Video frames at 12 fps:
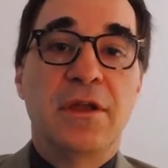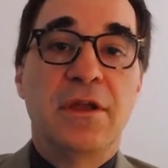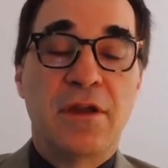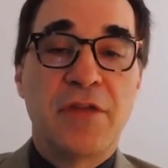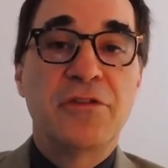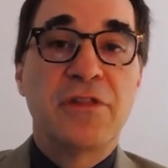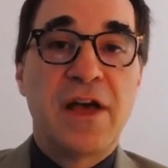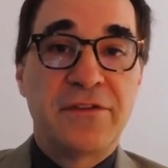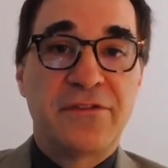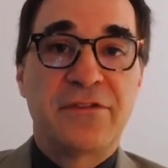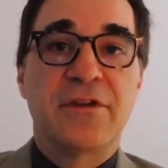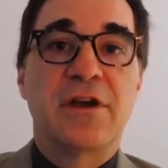
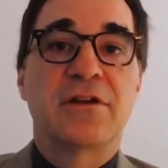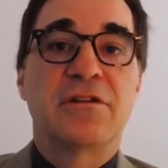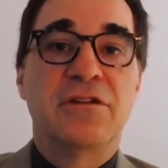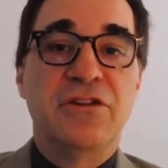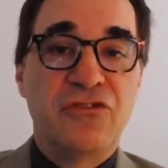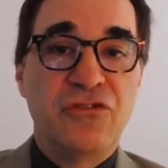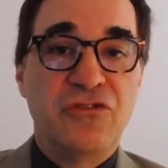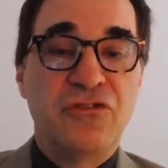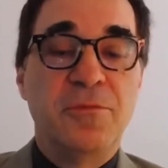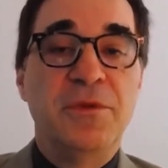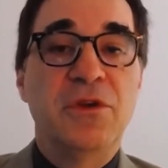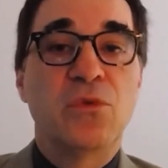Nonetheless, clinicians
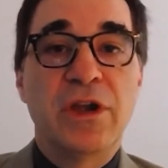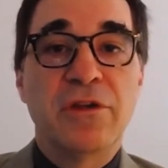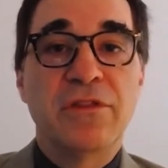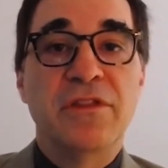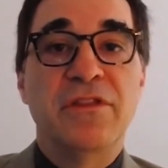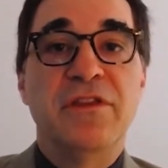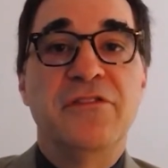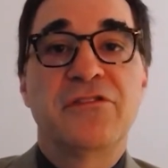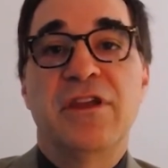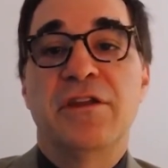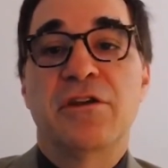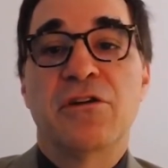should be aware that these
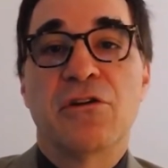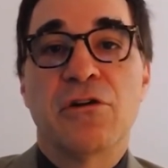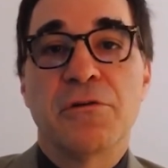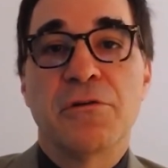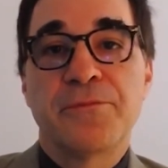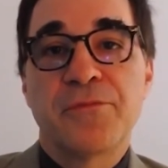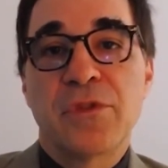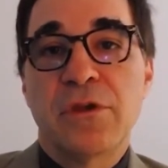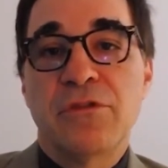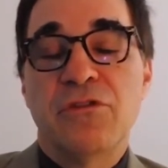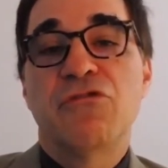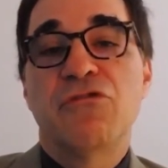can occur.
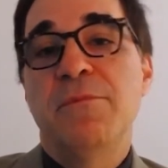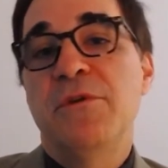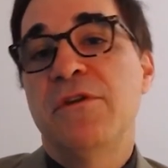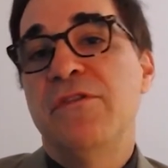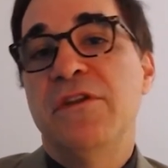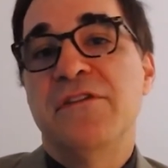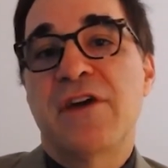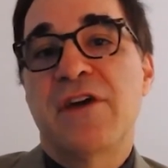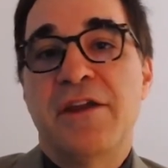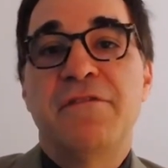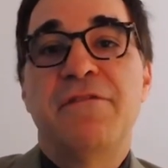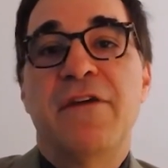The treatment of these
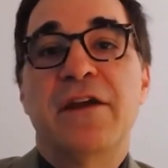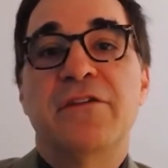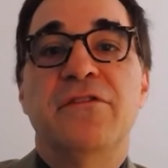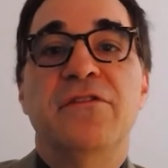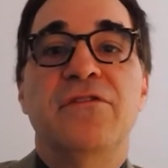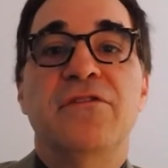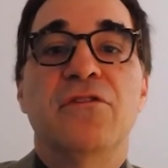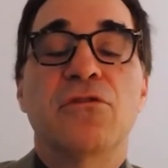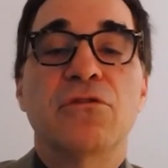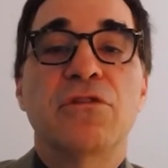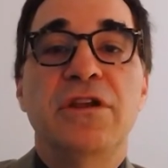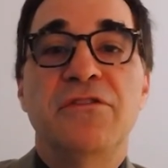side effects is
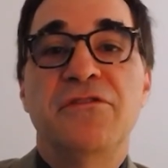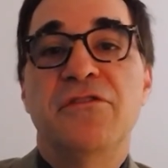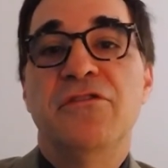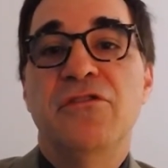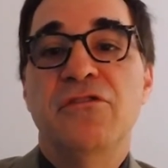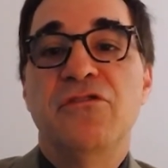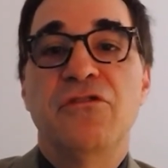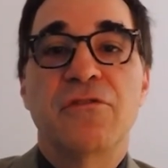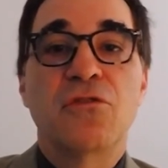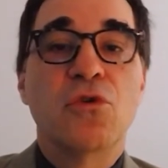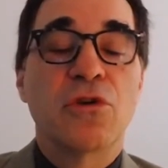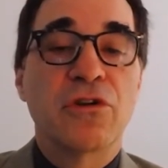early institution
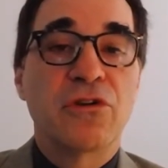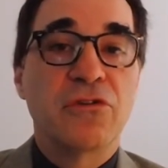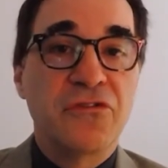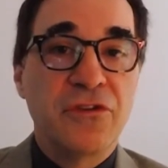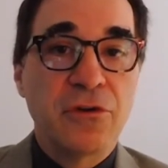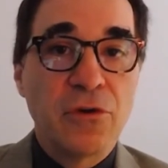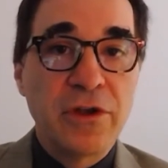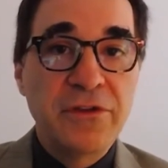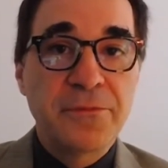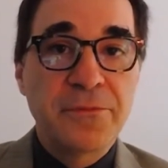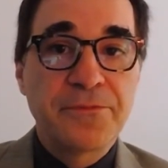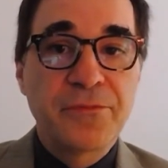of
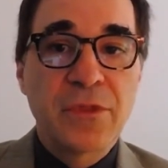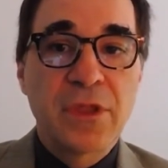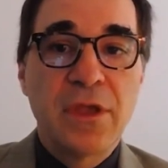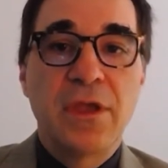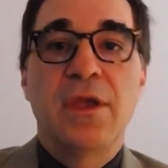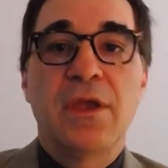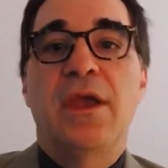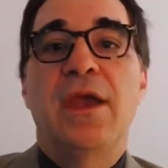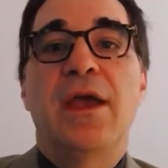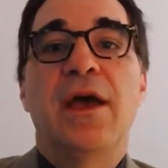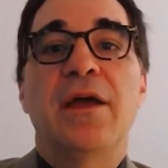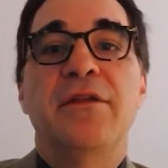corticosteroids,
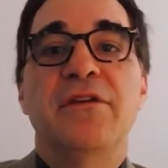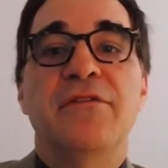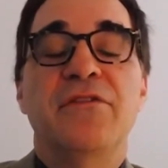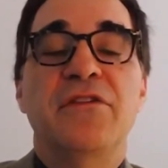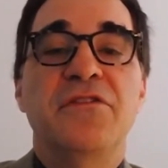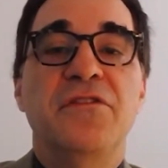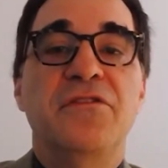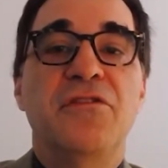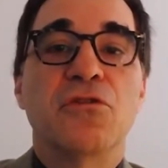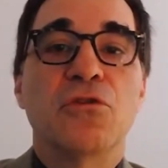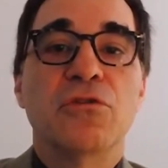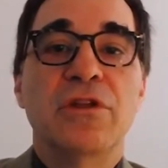and if this is
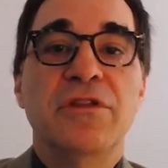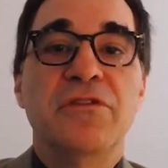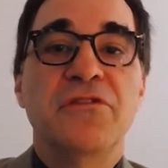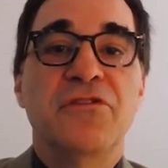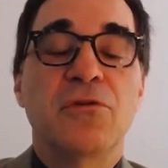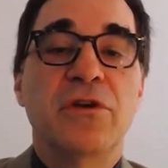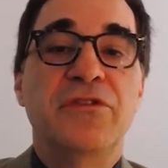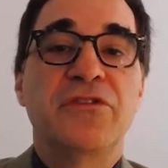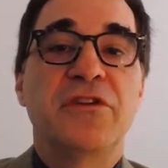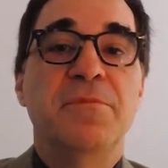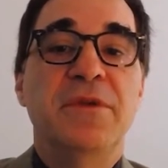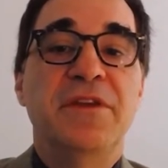done early, the
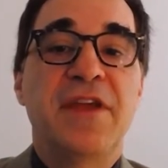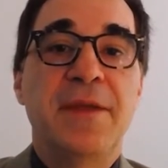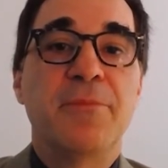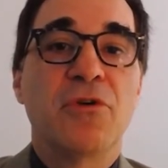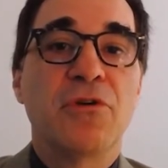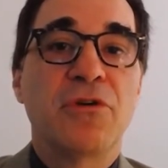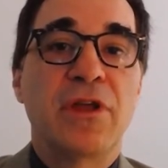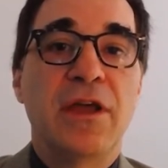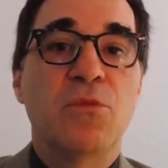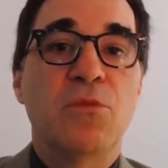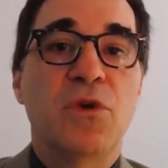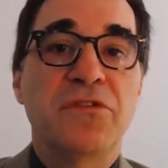steroids can be tapered,
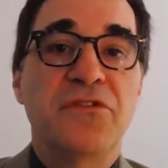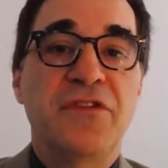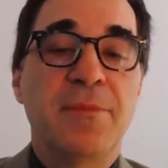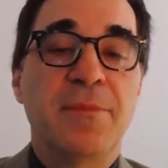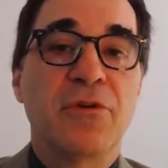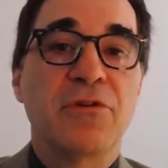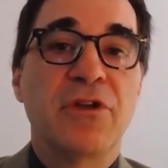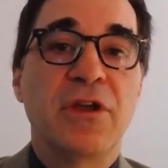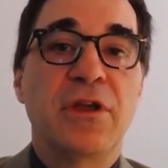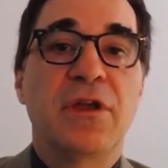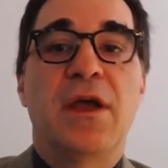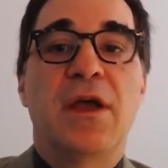and once tapered
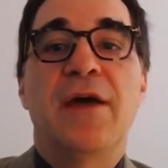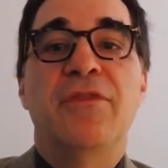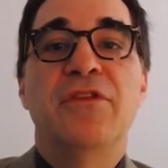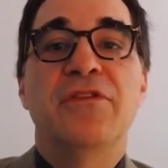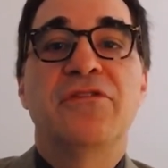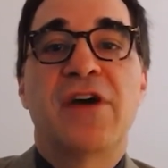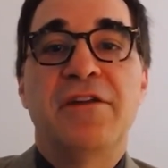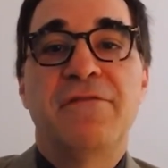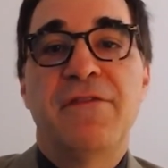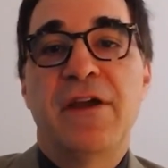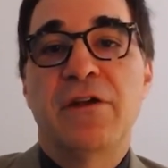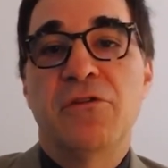and the side
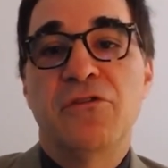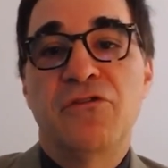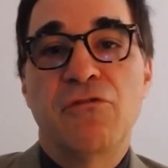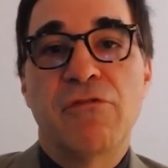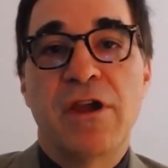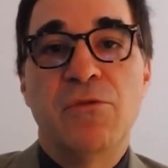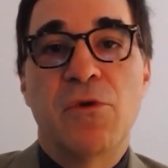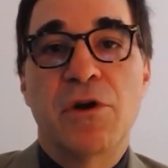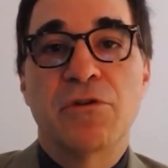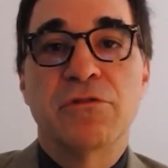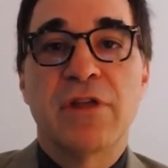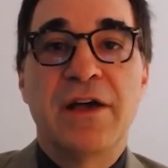effect goes to grade
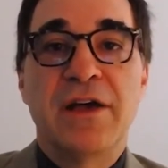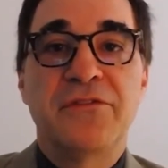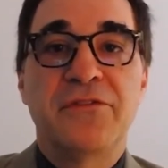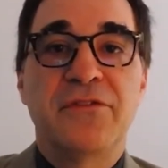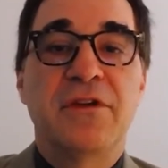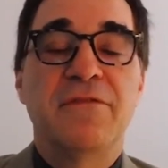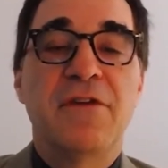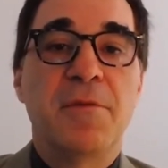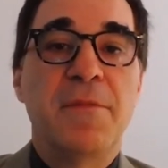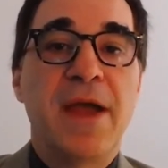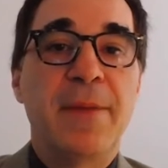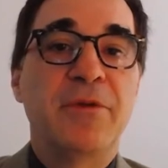1 or less,
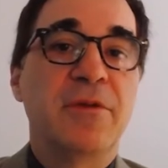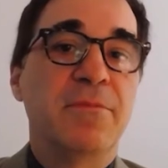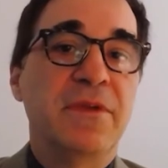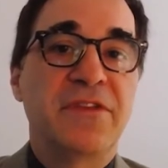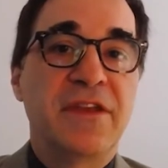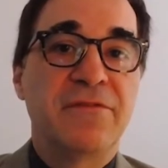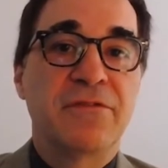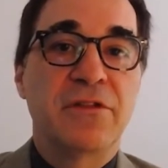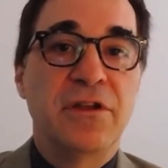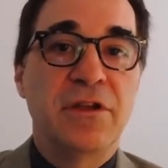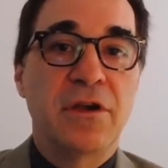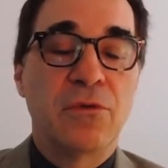avelumab can be
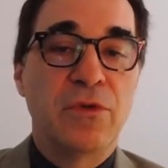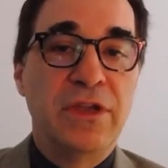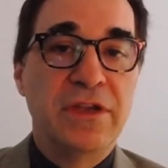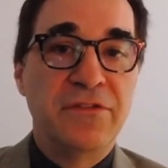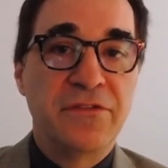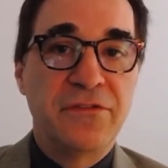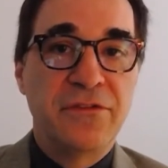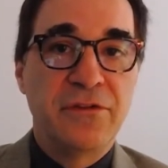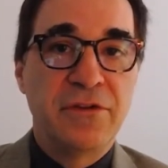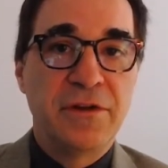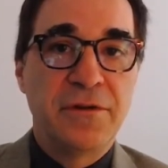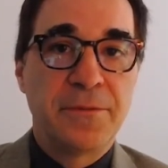safely
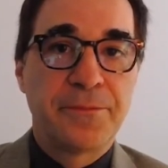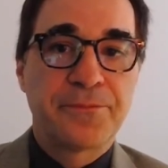reinstituted.